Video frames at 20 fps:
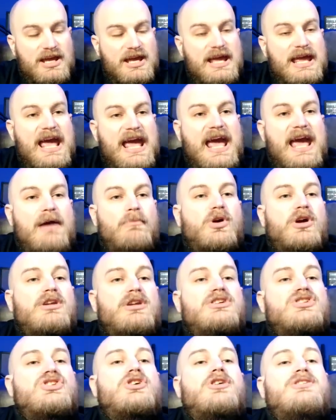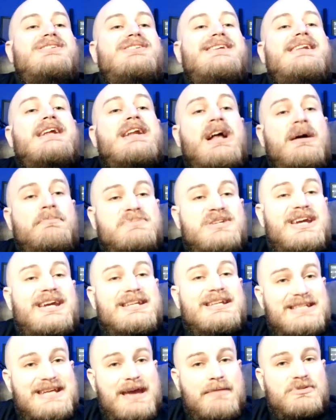and we're going to start seeing an uptick
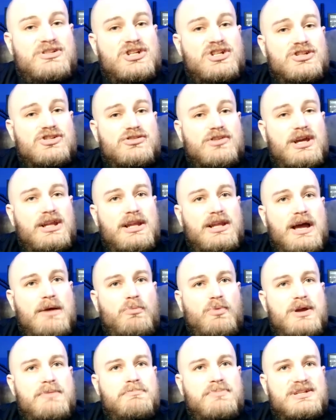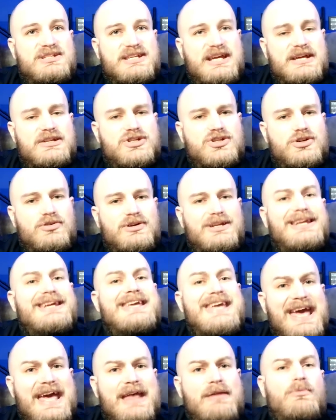in damaging straight-line wind potential. And
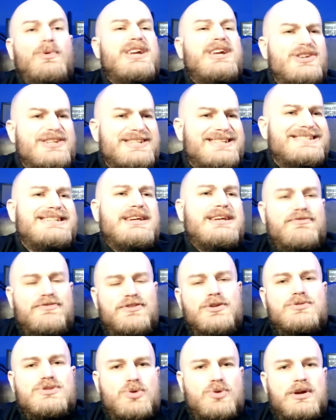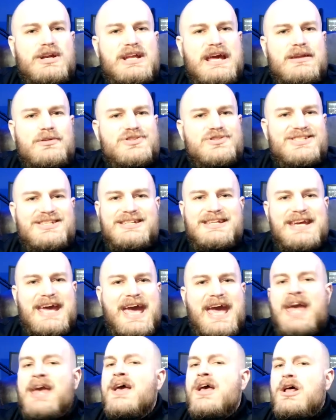again, we could see a few tornadoes
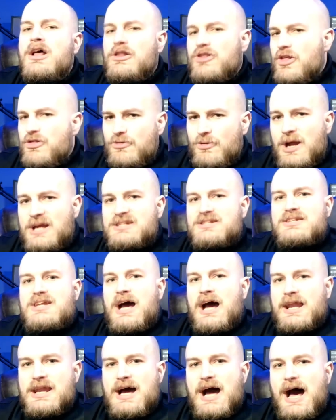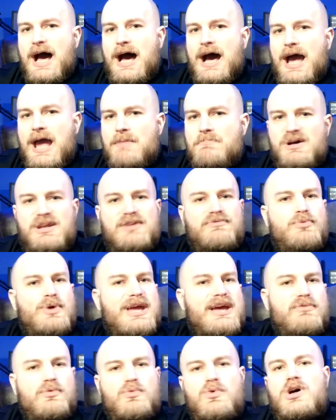today. The threat's not high, but if we
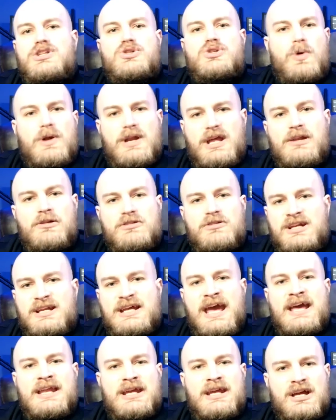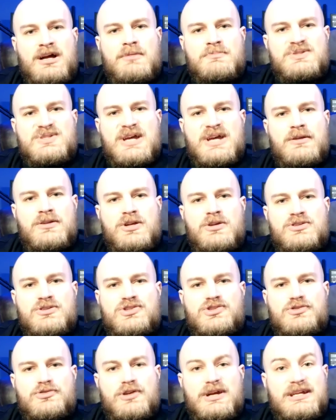have one tornado today and it comes down your
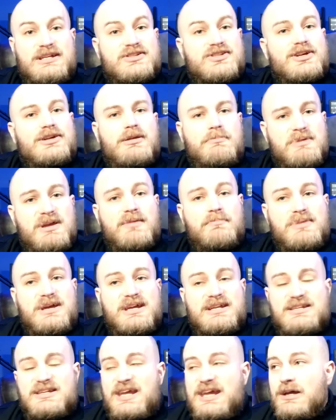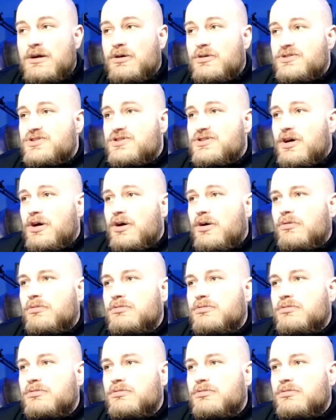street, it's going to be a big deal. So,